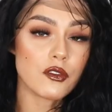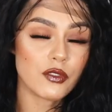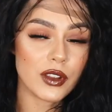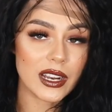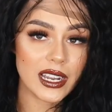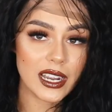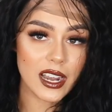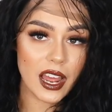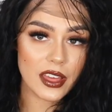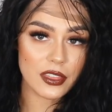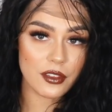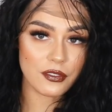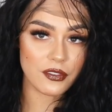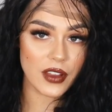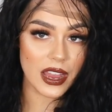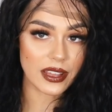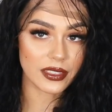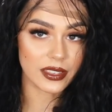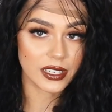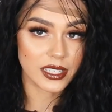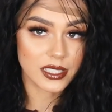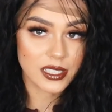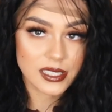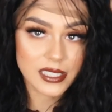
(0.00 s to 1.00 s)
I really like the
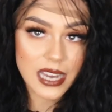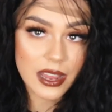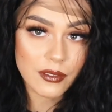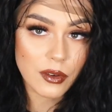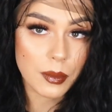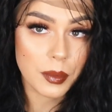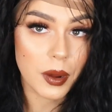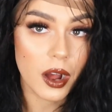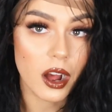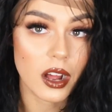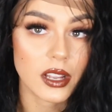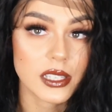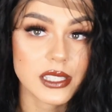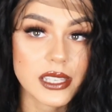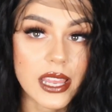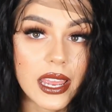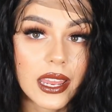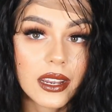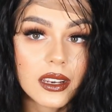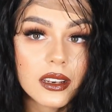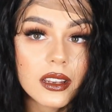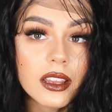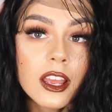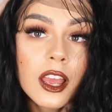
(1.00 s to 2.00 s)
fact that it doesn't have a part
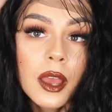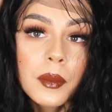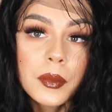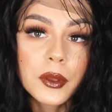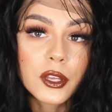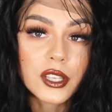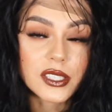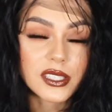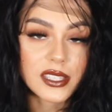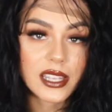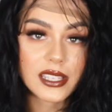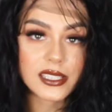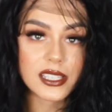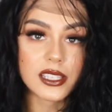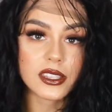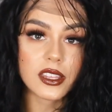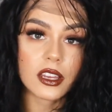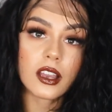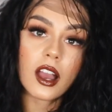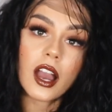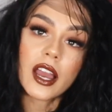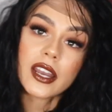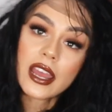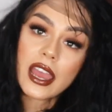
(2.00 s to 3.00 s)
in, because this is
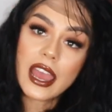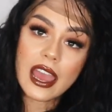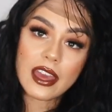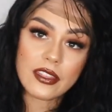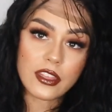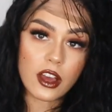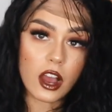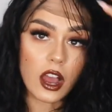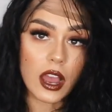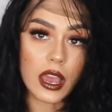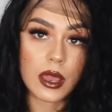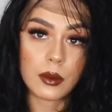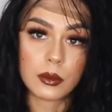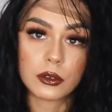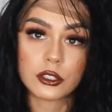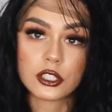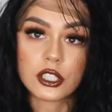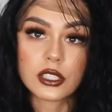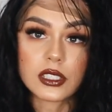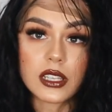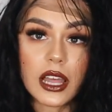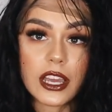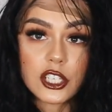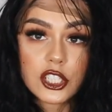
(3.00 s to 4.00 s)
the kind of hair that I would
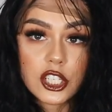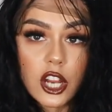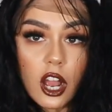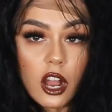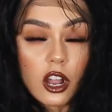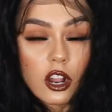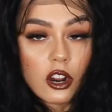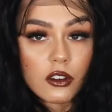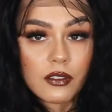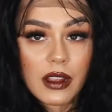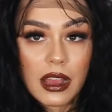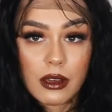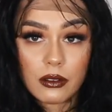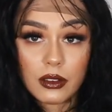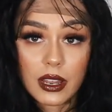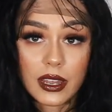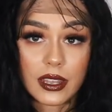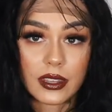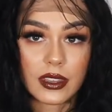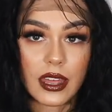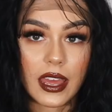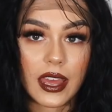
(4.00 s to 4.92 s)
just like chuck around like